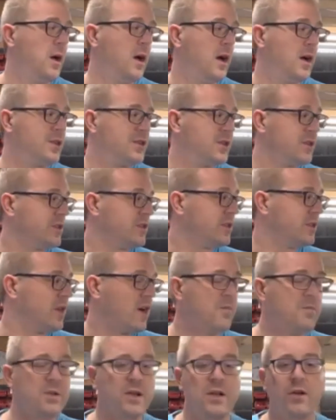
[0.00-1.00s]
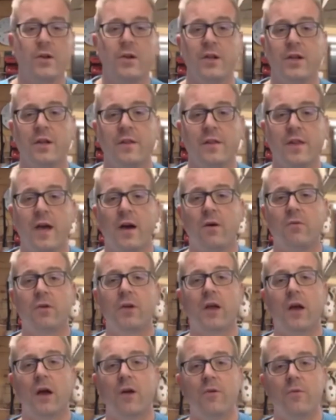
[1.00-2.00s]
I just, I've been looking at the old
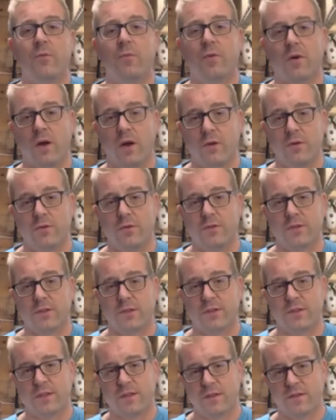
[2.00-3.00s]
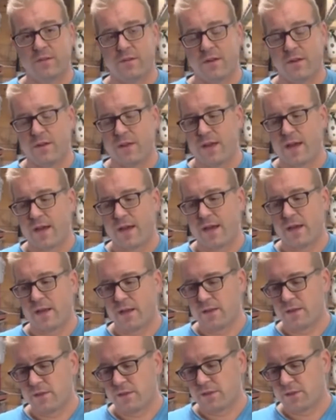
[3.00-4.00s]
GoPros and stuff like that,
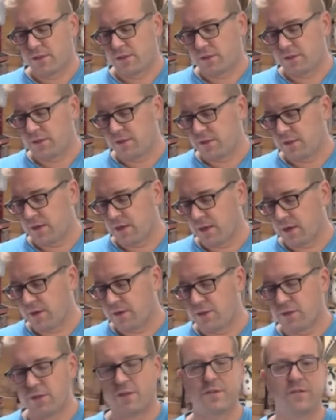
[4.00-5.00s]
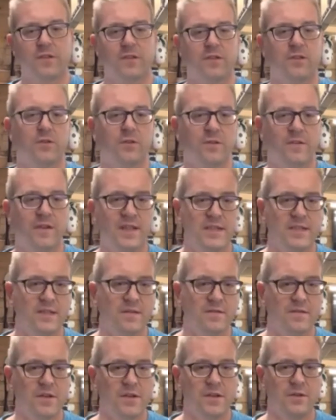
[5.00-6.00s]
and, you know, just for sort of ease
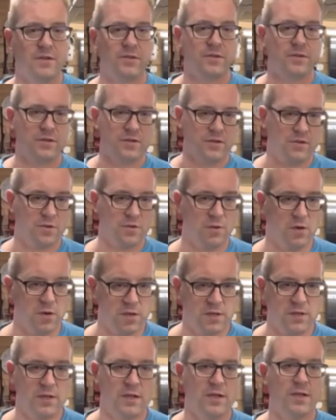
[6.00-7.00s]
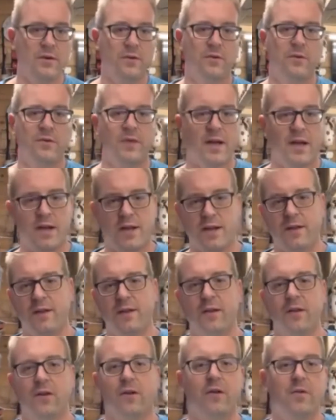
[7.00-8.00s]
of use and quality and all that, and
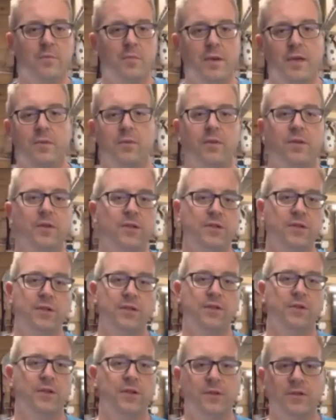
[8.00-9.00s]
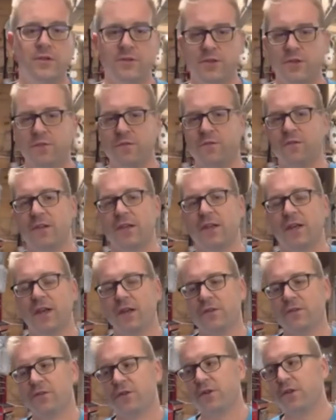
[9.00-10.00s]
a lot of people that do YouTube
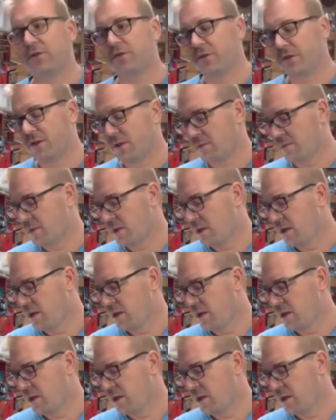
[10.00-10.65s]
videos use them.